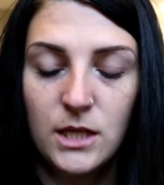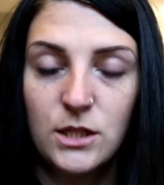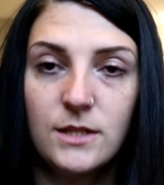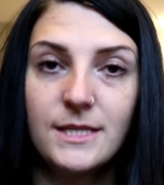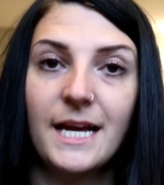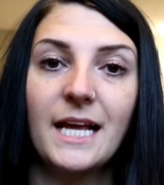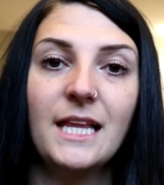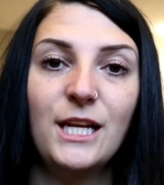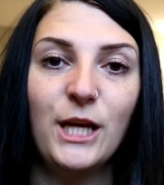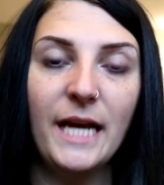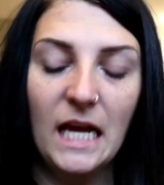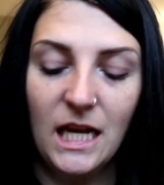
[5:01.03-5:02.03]
So it's like a
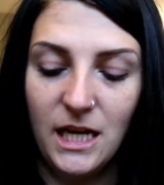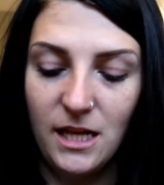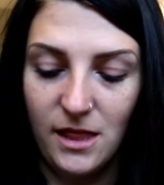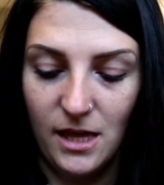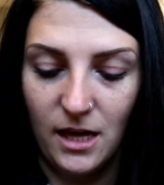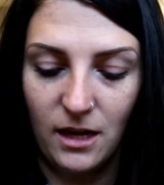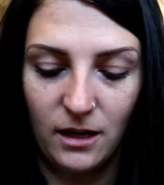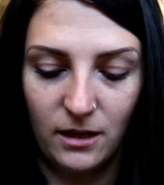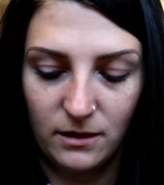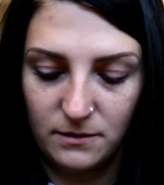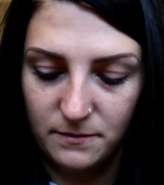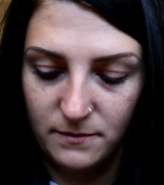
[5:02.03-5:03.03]
little inky
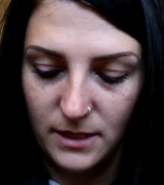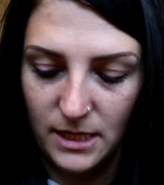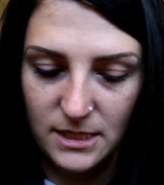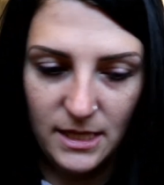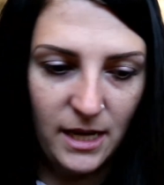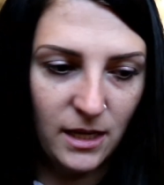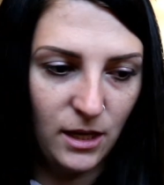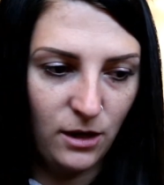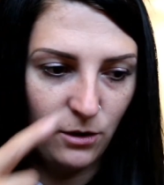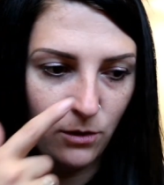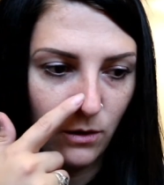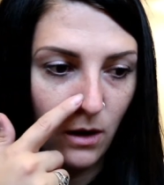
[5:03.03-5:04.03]
thing. Isn't that
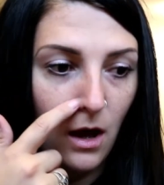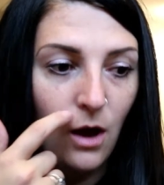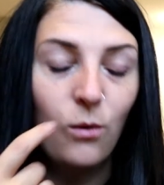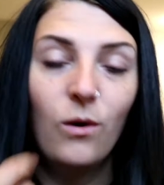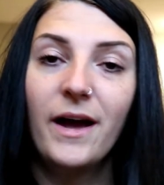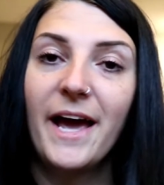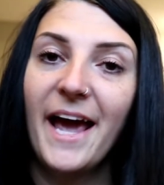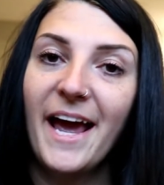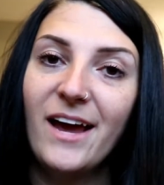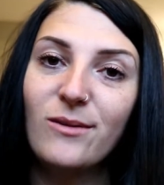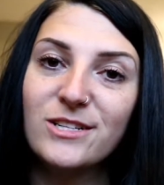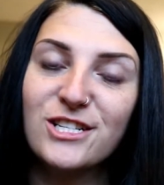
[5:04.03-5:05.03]
cute? Well,
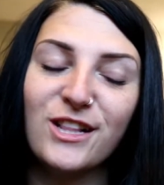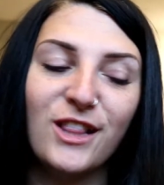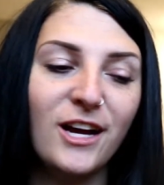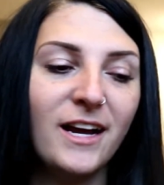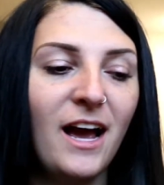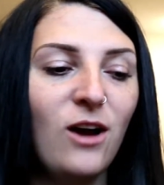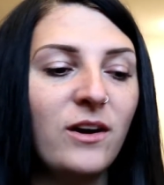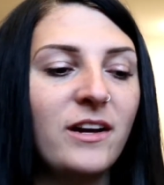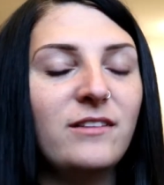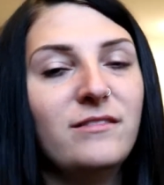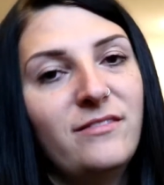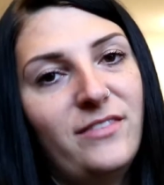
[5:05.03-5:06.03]
hey, would you look how
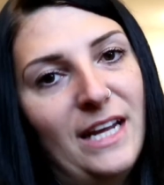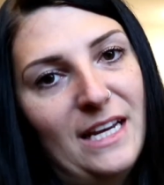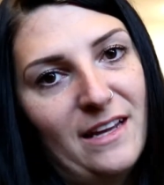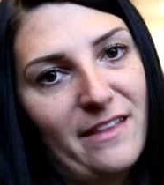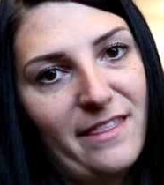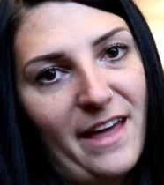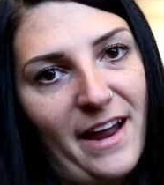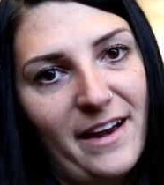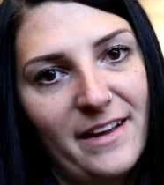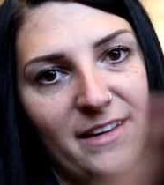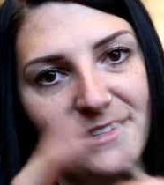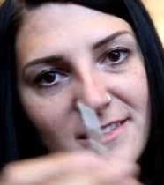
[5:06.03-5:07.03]
convenient that
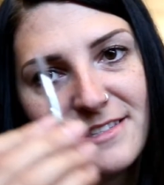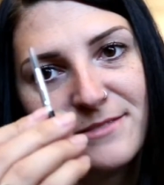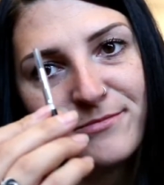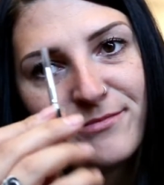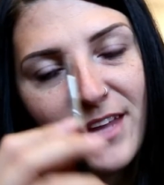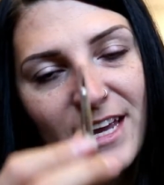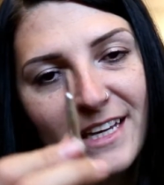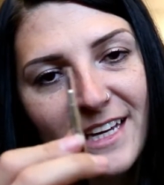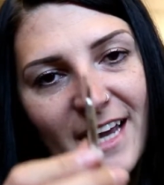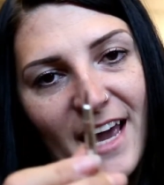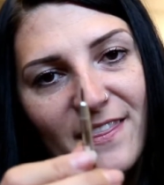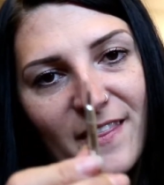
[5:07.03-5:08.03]
is.
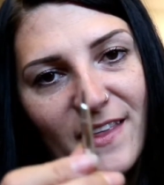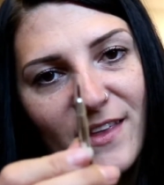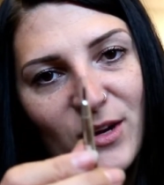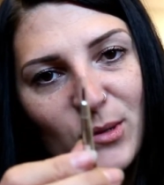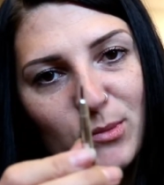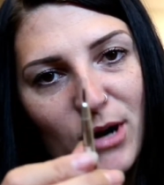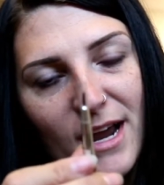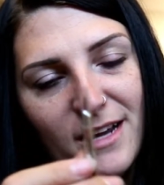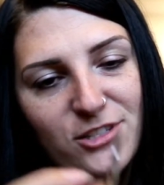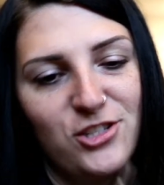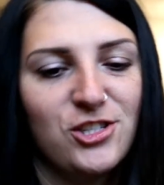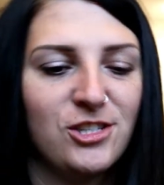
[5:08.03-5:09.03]
You got the little
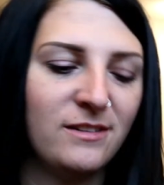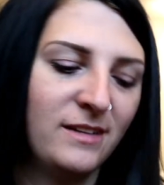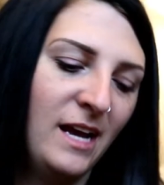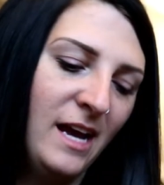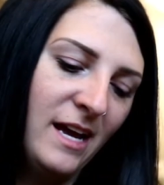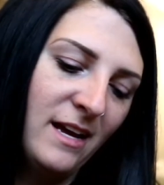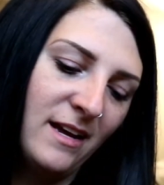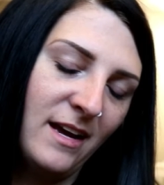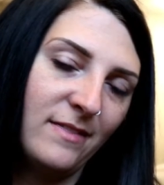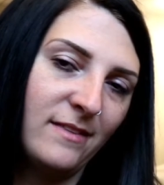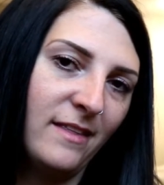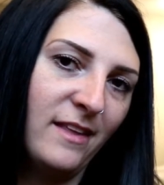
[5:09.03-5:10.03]
brush. You
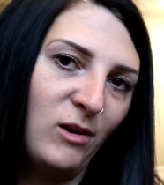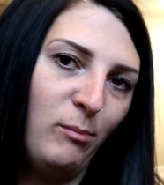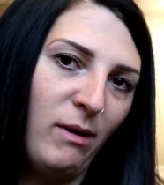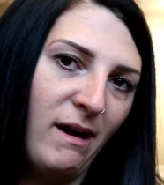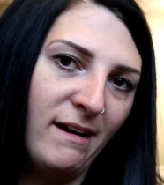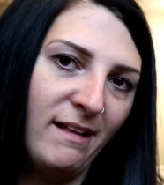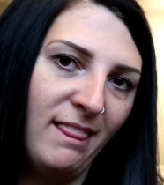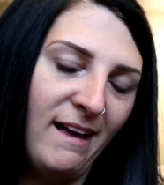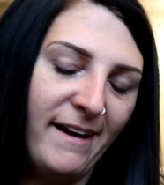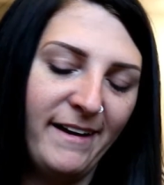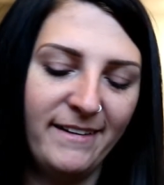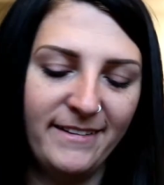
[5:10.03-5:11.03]
got the little pot of
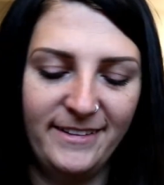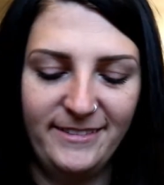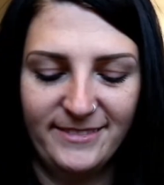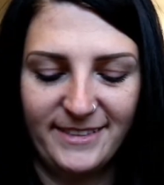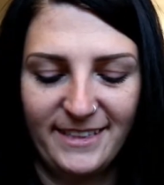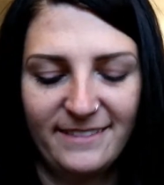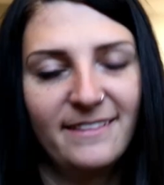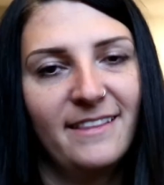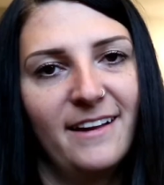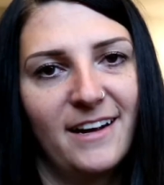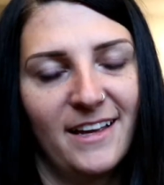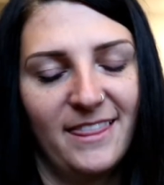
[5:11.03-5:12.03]
liner.
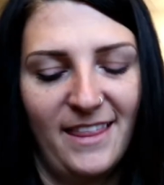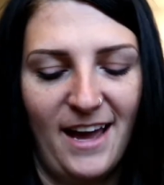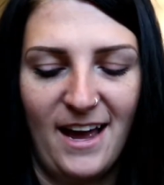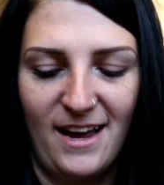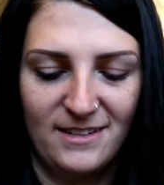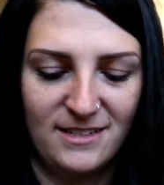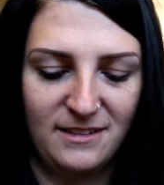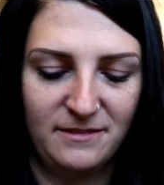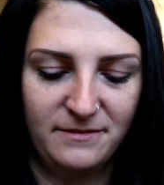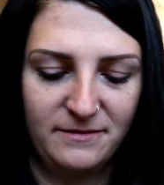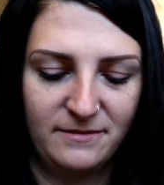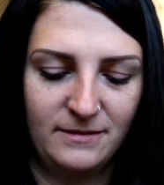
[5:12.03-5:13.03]
Look at that.
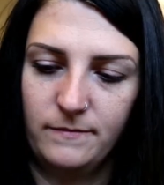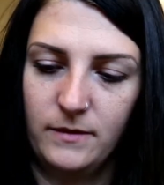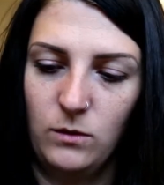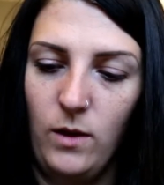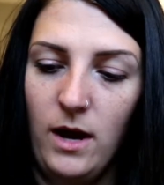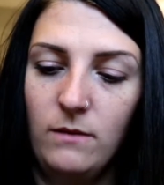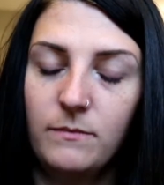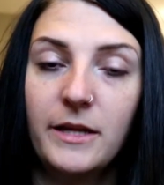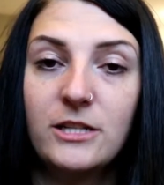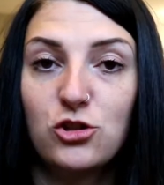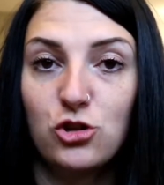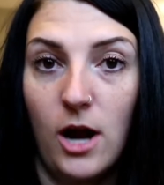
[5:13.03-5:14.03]
Well,
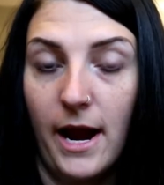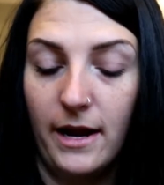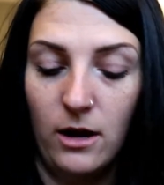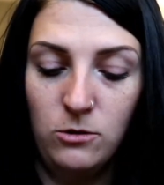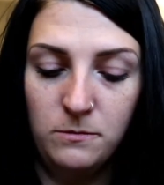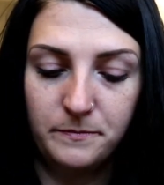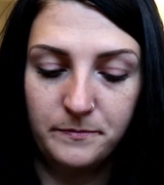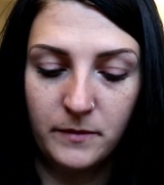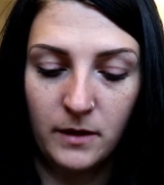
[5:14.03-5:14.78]
let's try it out.